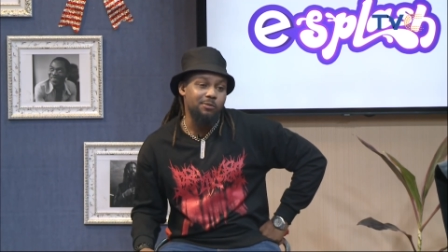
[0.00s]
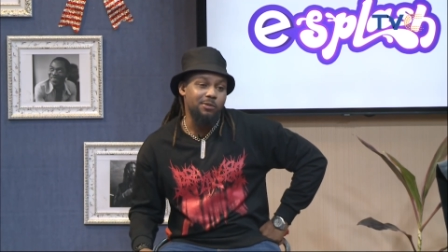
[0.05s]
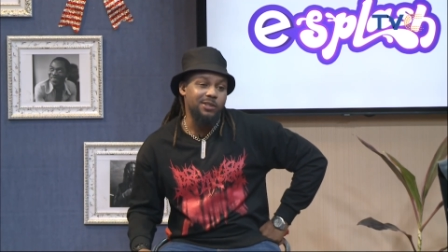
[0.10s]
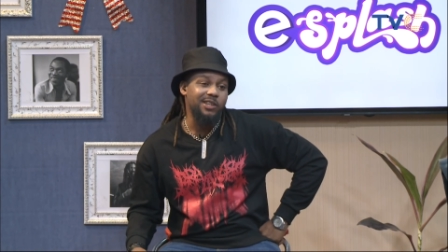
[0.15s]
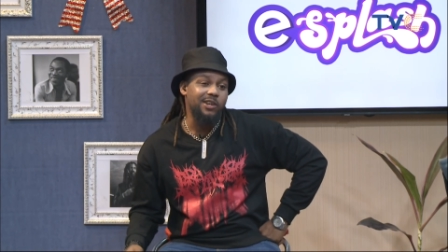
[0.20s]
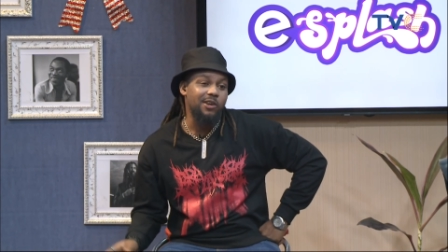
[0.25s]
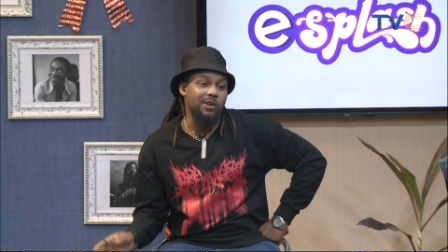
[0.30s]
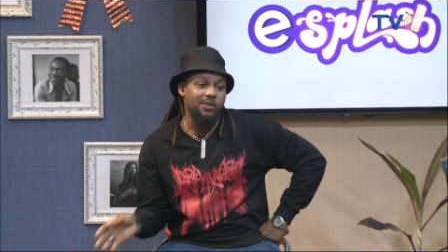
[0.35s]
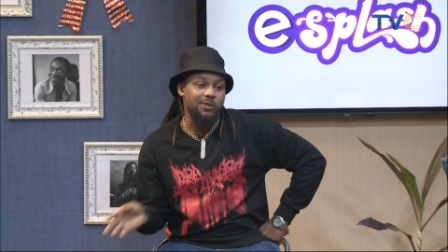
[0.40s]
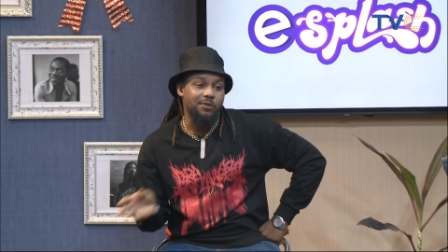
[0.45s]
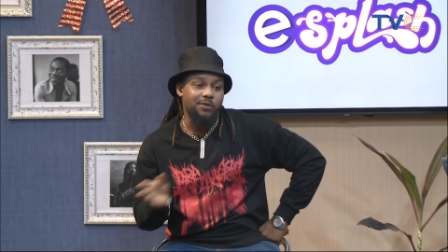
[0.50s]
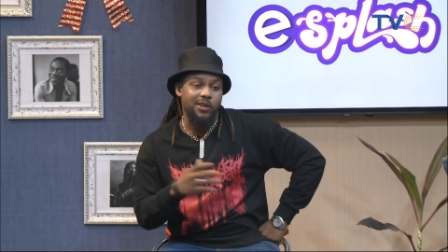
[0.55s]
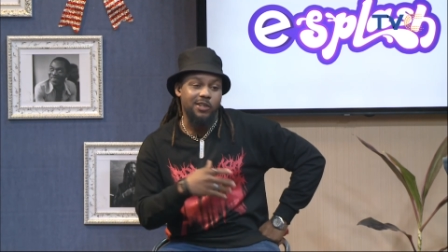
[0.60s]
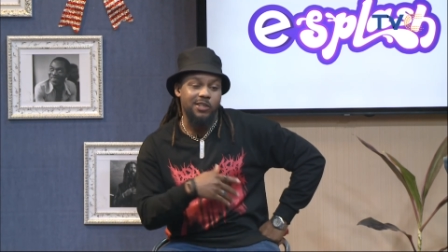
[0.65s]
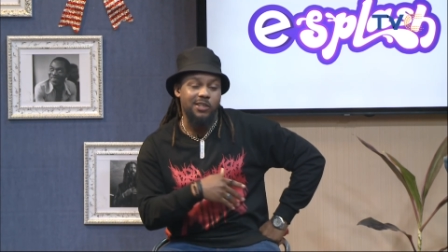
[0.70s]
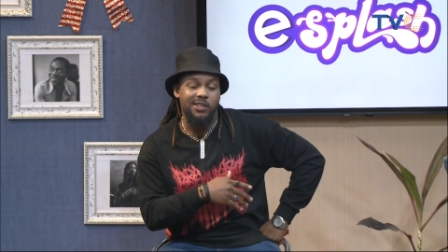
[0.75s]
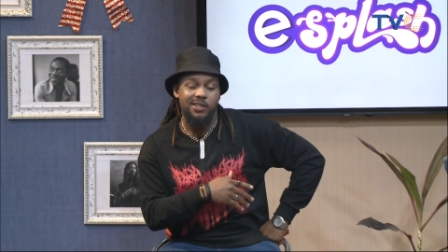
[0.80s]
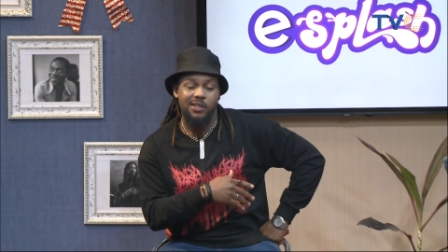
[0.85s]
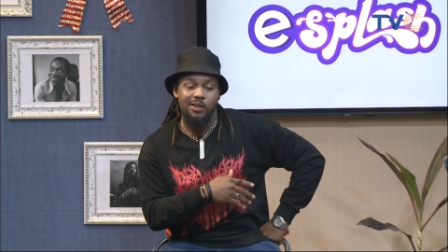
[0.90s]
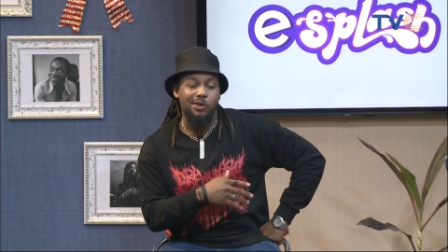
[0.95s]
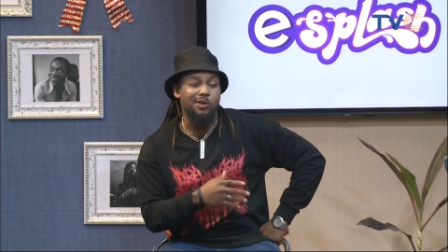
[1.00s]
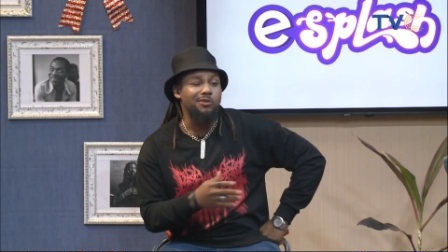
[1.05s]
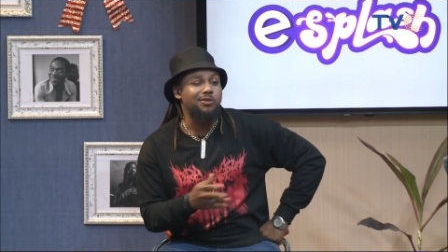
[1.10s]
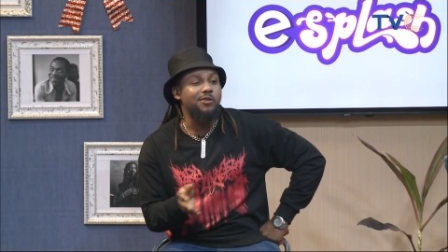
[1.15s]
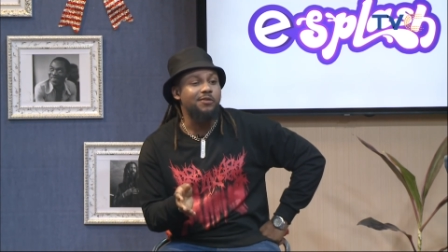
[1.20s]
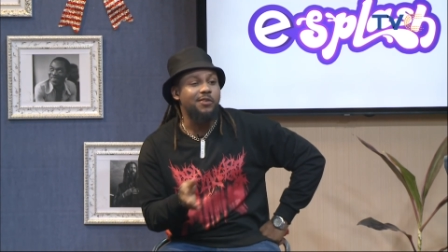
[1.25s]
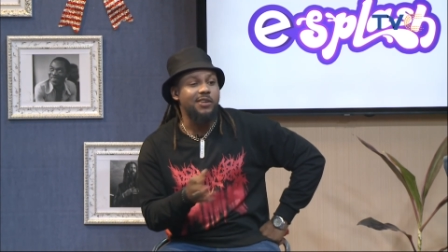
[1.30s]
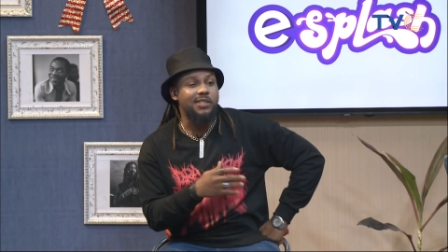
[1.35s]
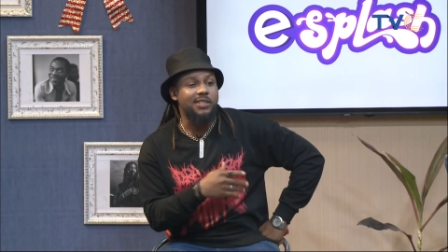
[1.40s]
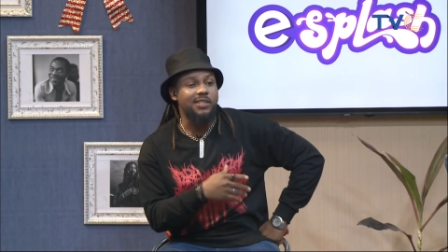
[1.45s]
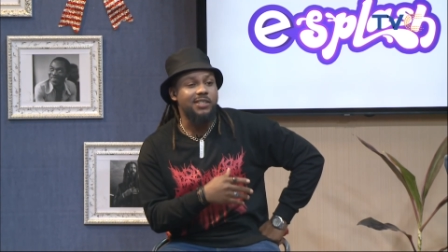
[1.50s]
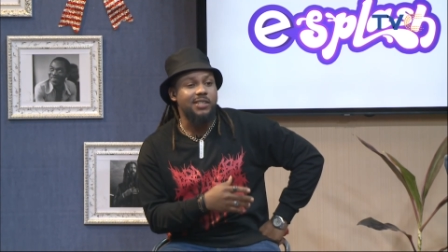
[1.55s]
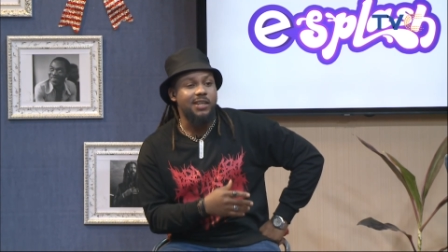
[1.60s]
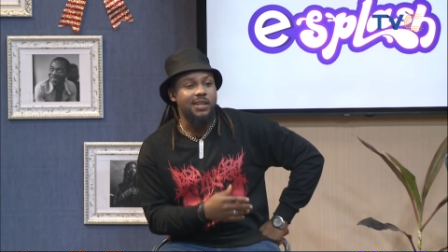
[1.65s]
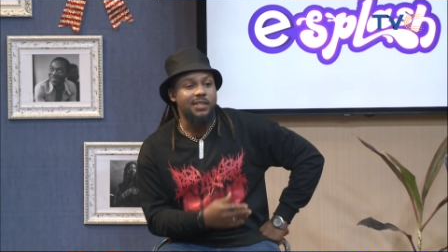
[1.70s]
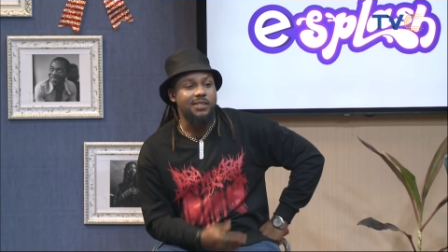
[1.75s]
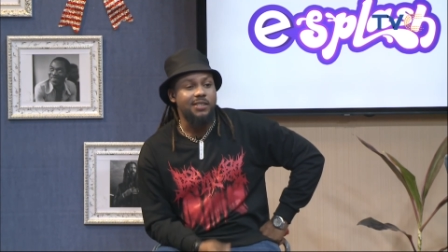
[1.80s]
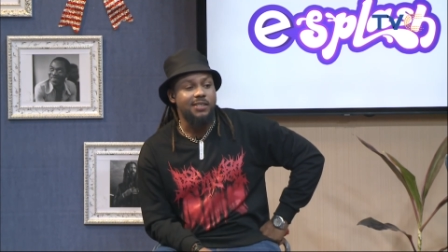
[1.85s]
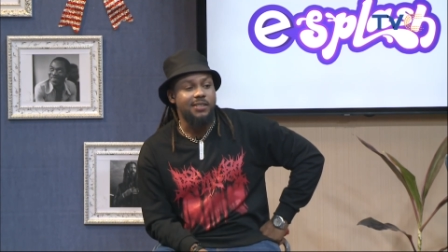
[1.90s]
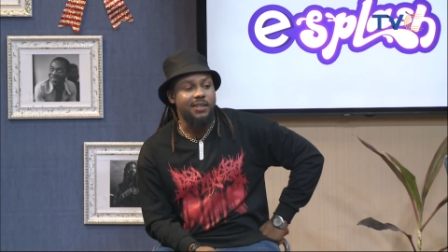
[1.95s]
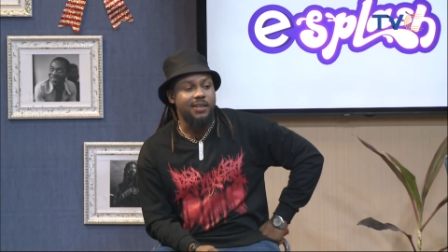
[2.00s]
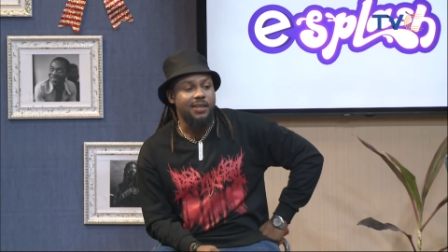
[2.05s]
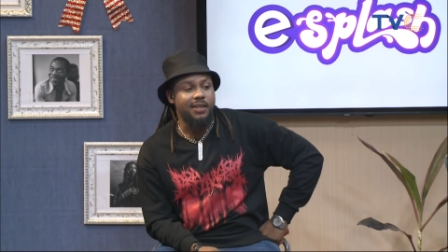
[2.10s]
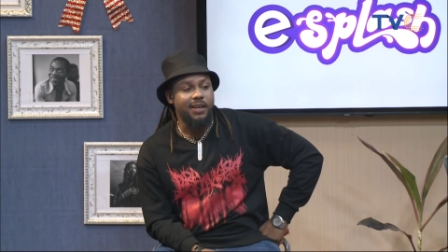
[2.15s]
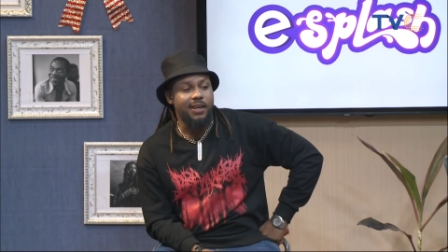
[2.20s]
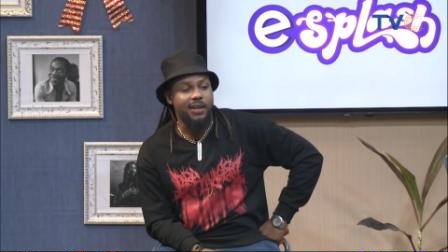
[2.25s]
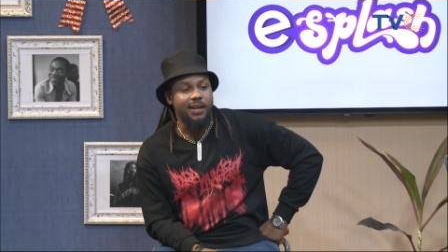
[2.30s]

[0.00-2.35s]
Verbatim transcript: We did controversial controversies yesterday,